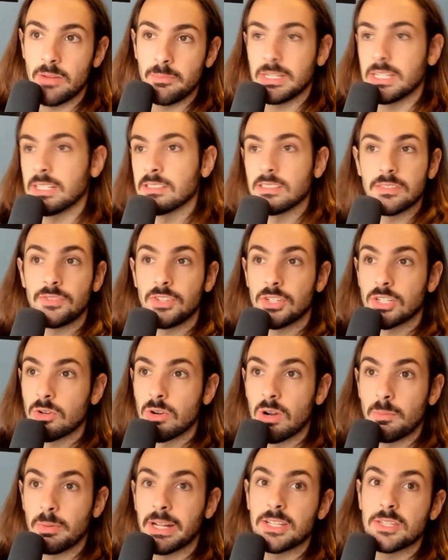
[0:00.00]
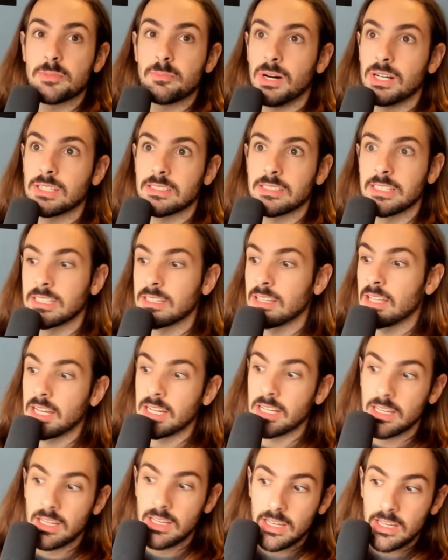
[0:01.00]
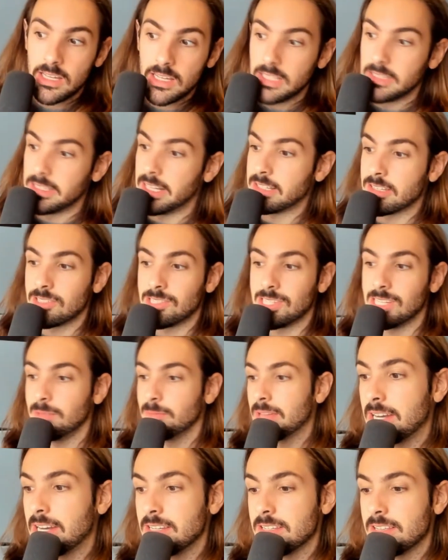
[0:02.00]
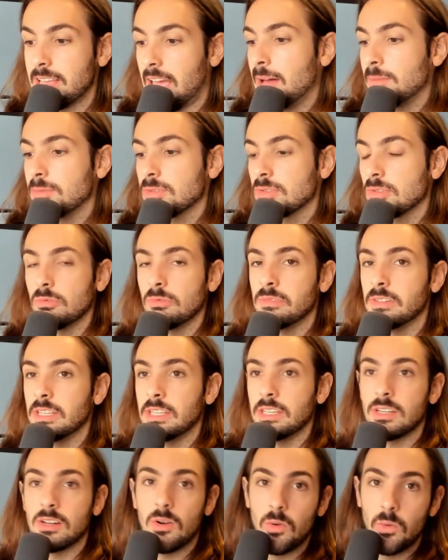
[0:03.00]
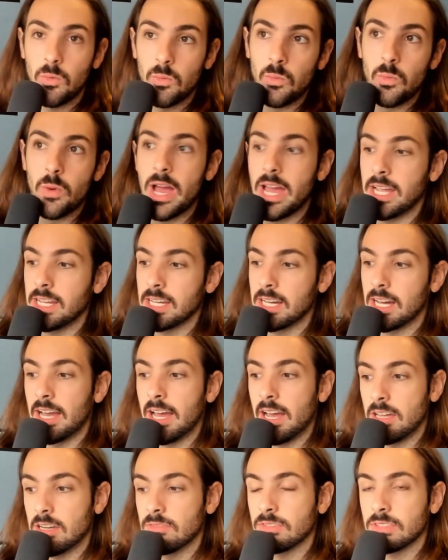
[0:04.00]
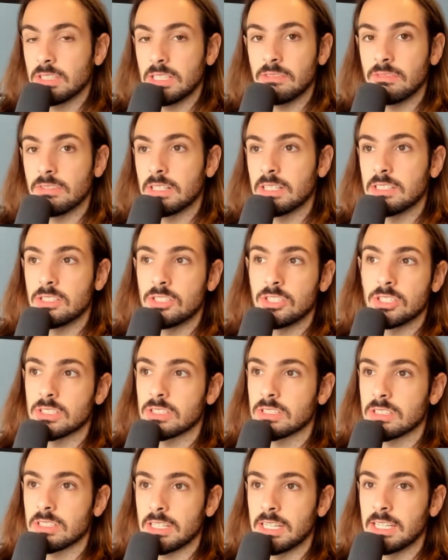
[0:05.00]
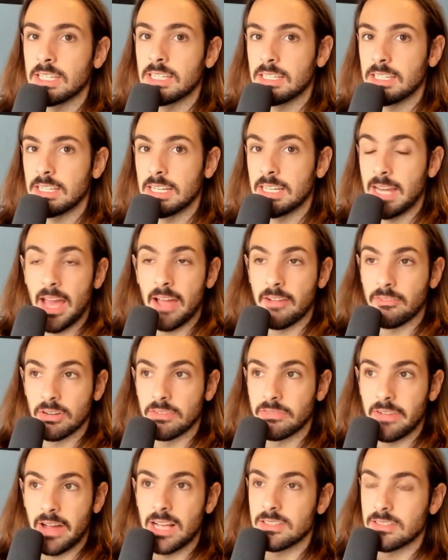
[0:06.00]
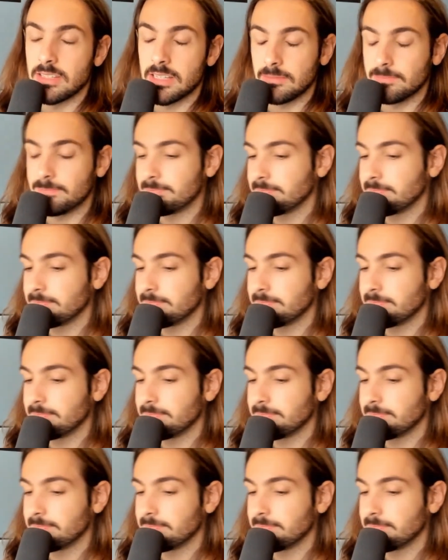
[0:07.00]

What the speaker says: Because if you're going up against Boston, like, that's a team is absolutely way ahead of Cleveland just in every facet.